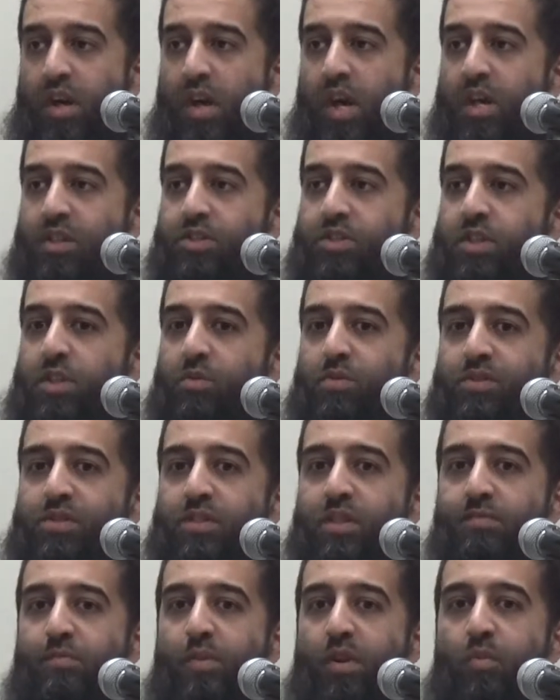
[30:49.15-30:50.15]
And she was
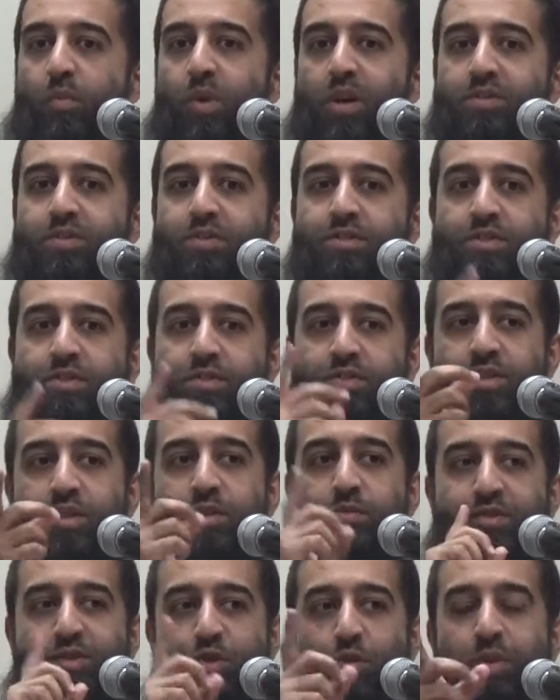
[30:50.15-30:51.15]
someone, once
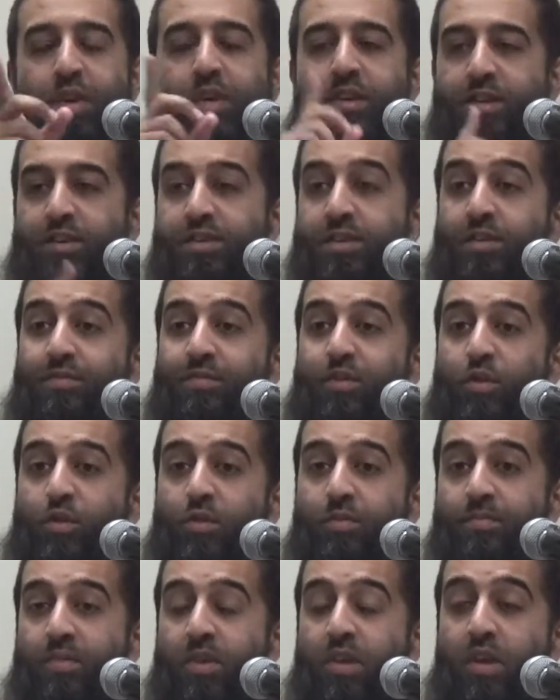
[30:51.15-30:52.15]
she was doing an
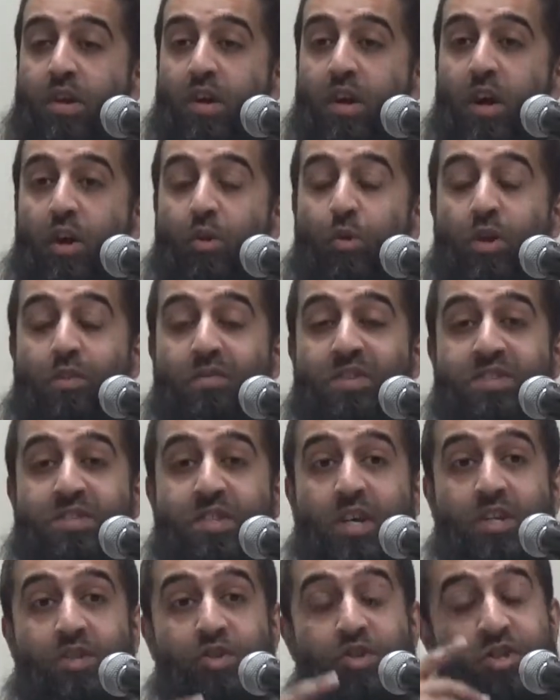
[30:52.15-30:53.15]
interview, and all of a
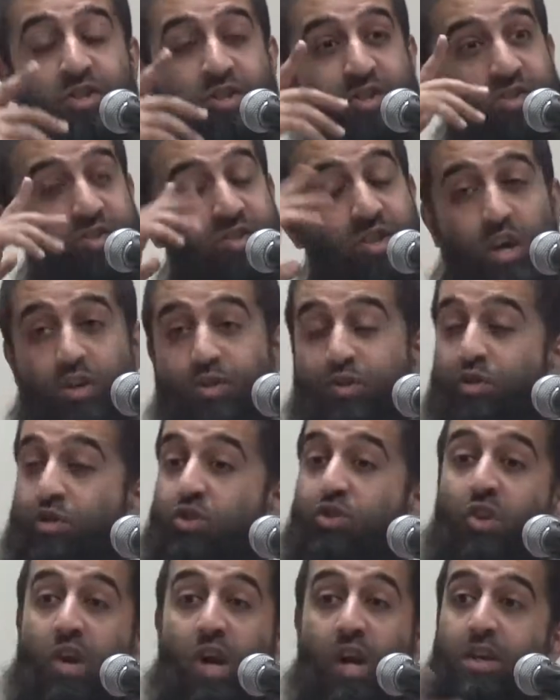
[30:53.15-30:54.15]
sudden she just starts to
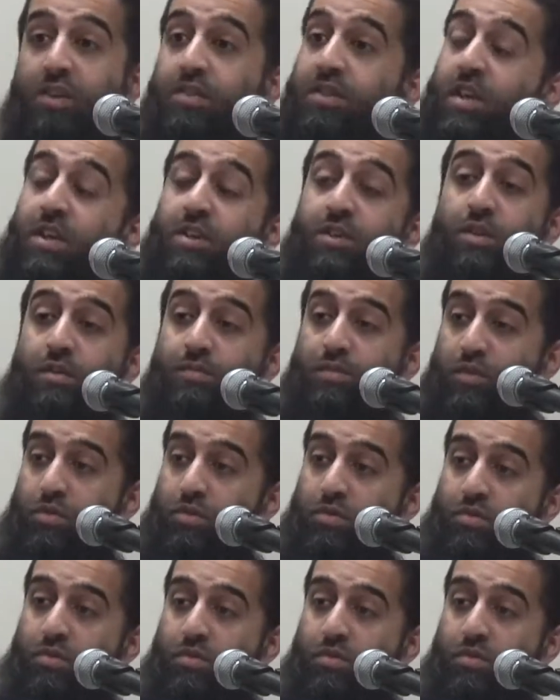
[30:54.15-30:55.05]
cry in the interview.